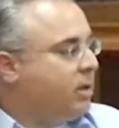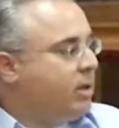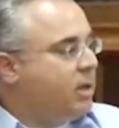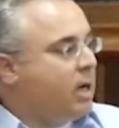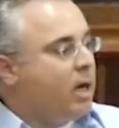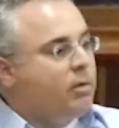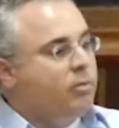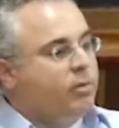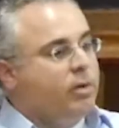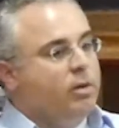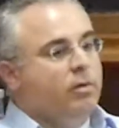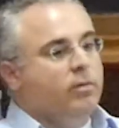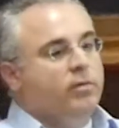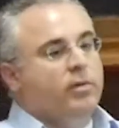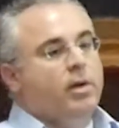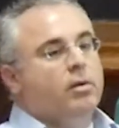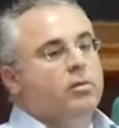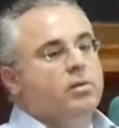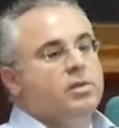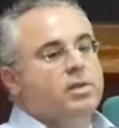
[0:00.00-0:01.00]
in hundreds of
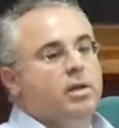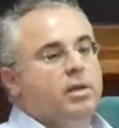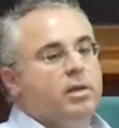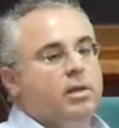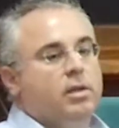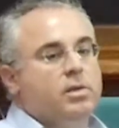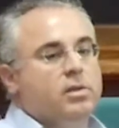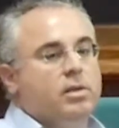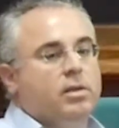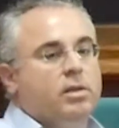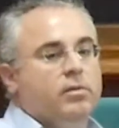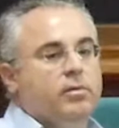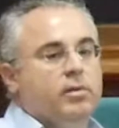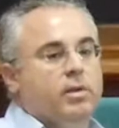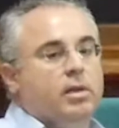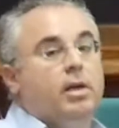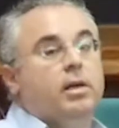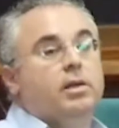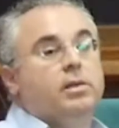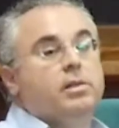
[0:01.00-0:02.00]
nanoseconds and
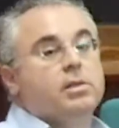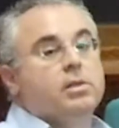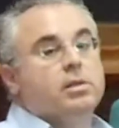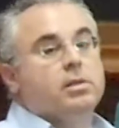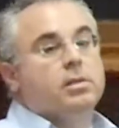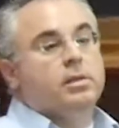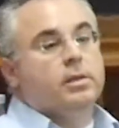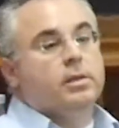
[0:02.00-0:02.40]
even less.